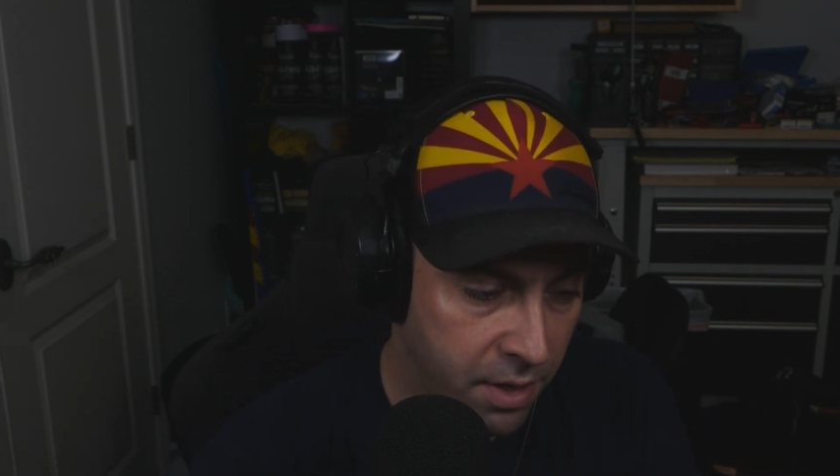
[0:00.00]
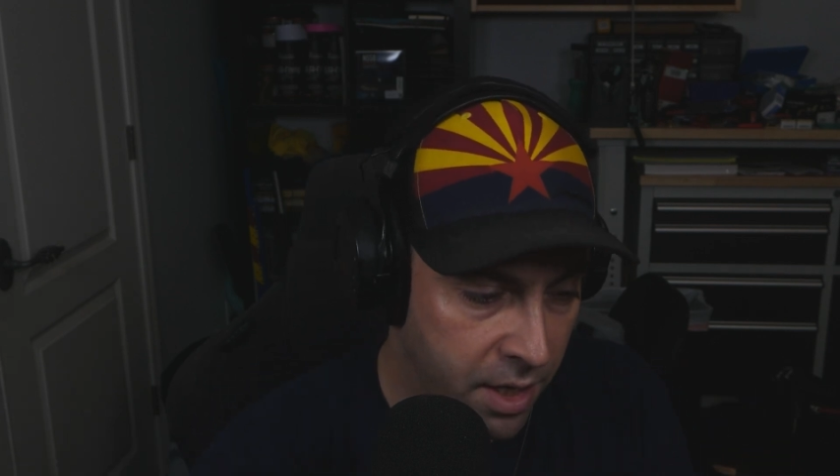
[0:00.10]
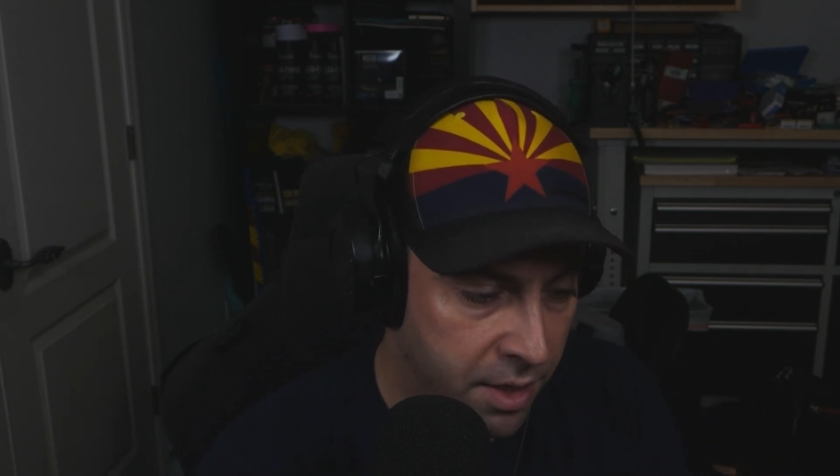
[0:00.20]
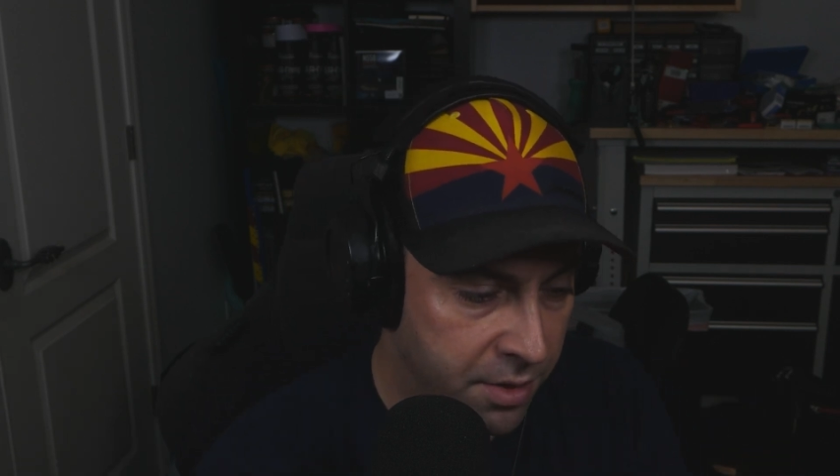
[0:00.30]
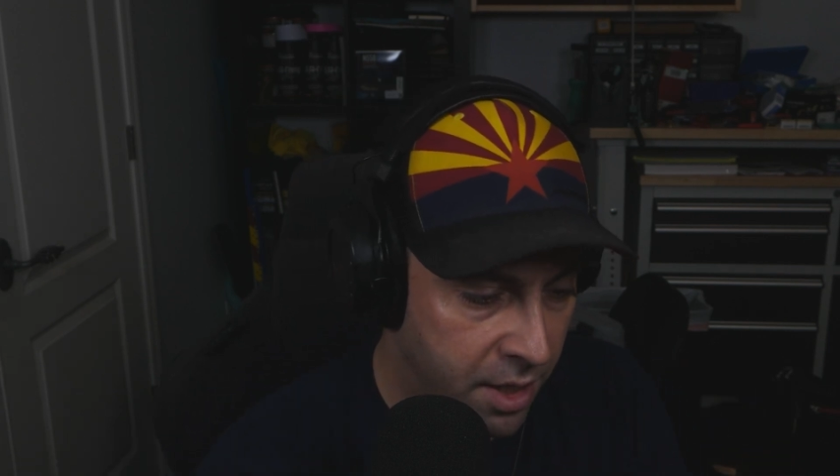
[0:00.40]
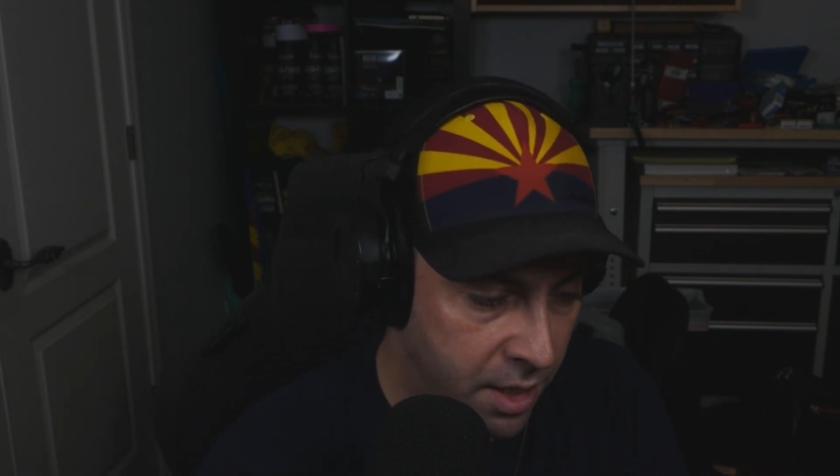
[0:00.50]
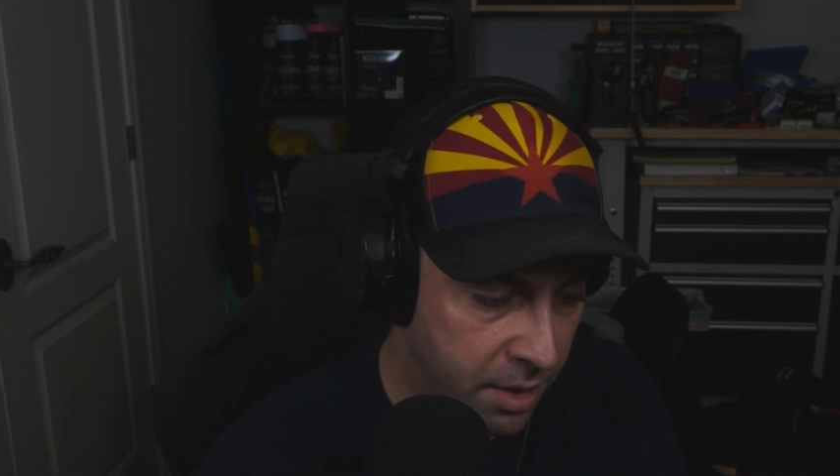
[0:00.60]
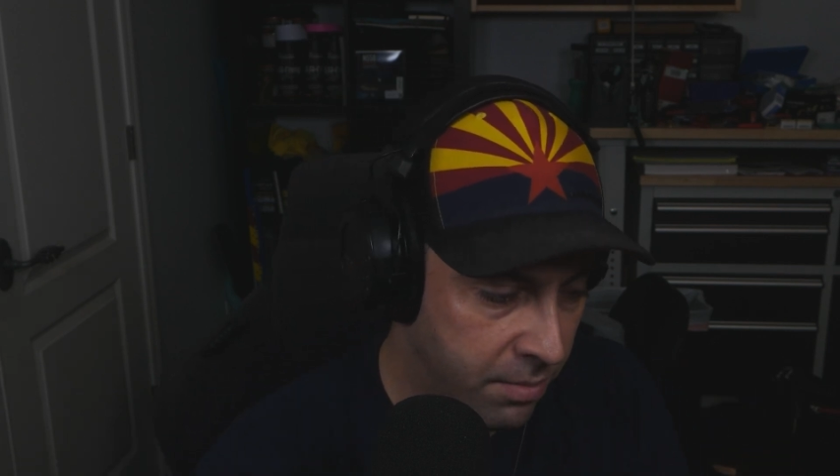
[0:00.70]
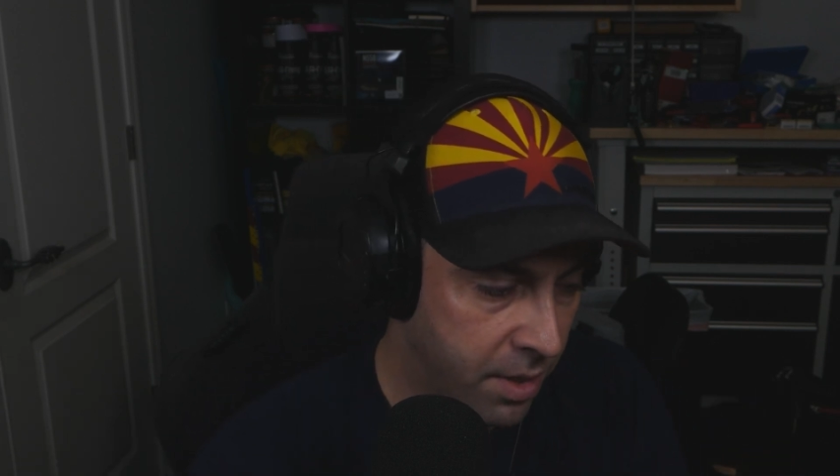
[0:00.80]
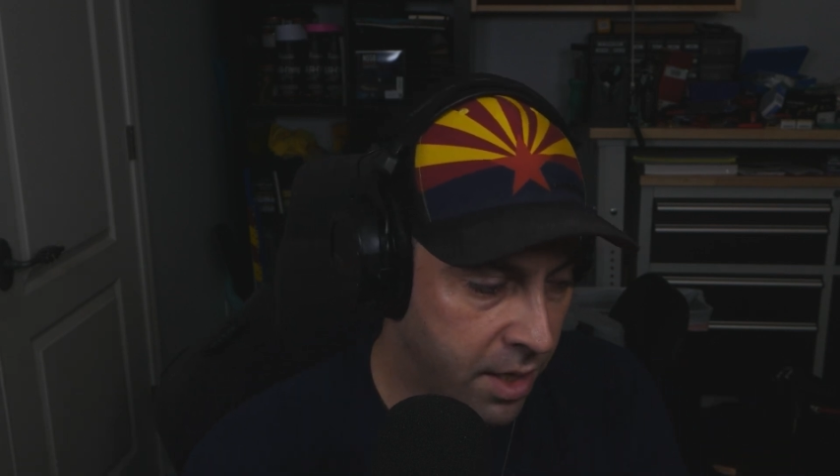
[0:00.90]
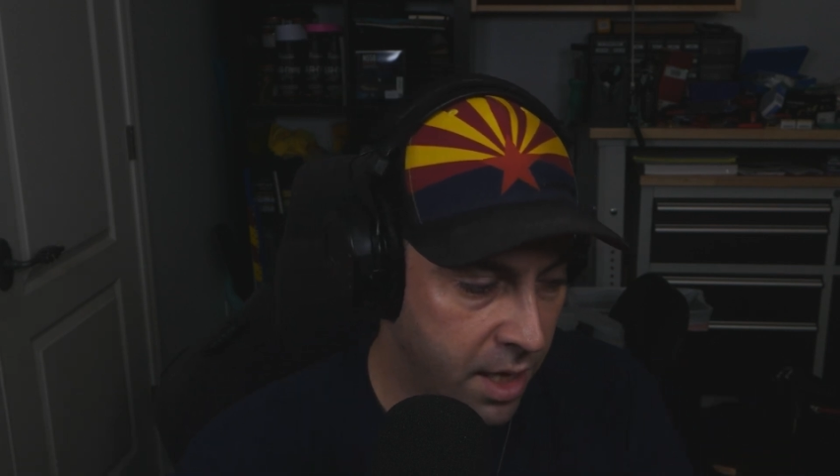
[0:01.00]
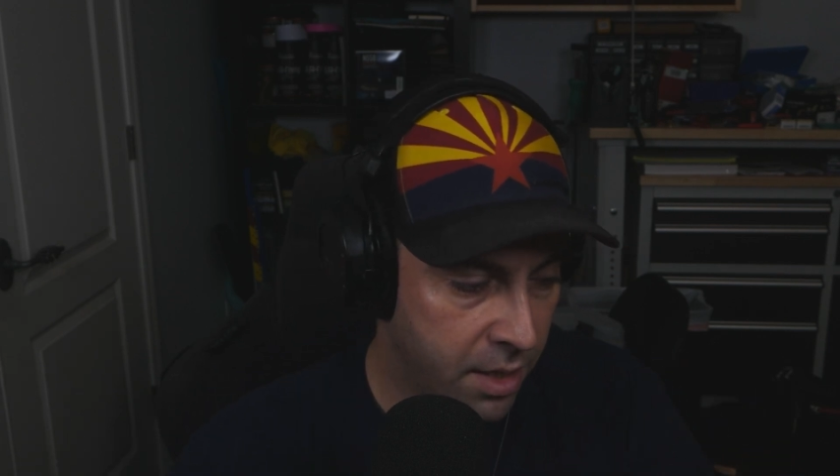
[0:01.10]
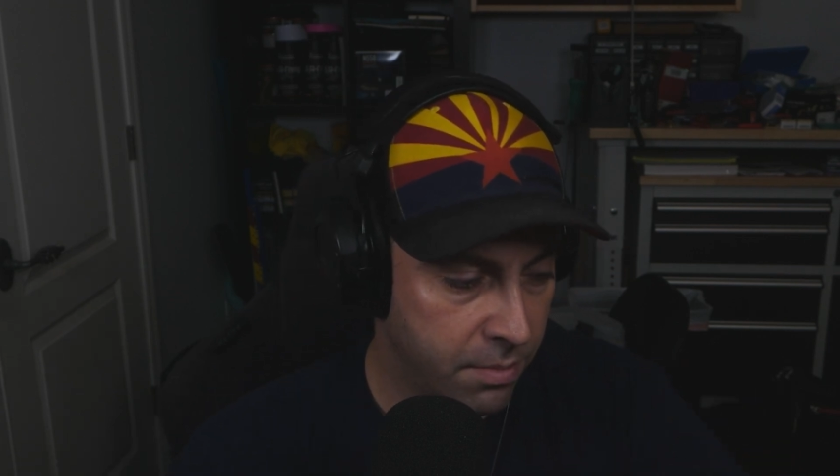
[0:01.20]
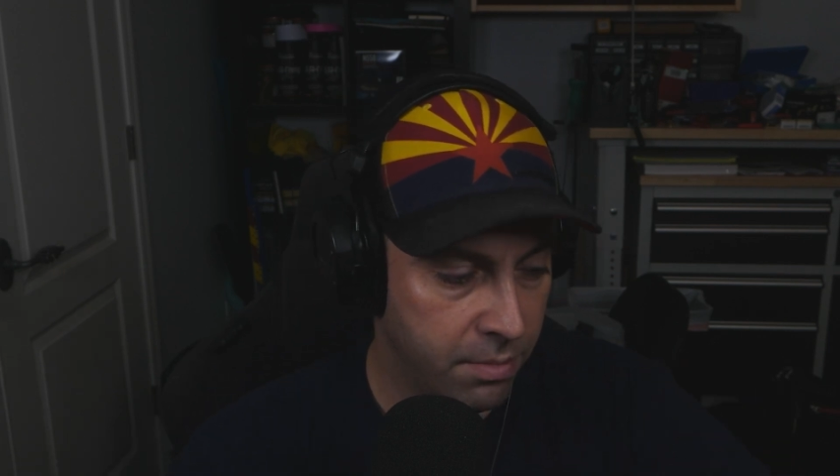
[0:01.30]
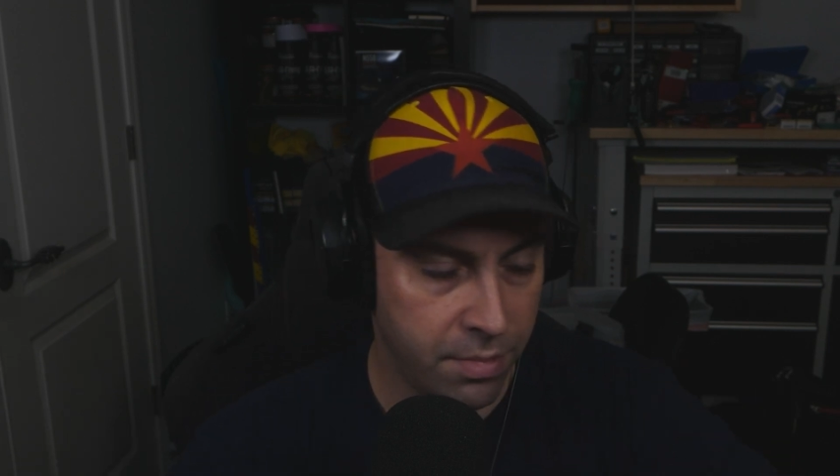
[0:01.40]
And again,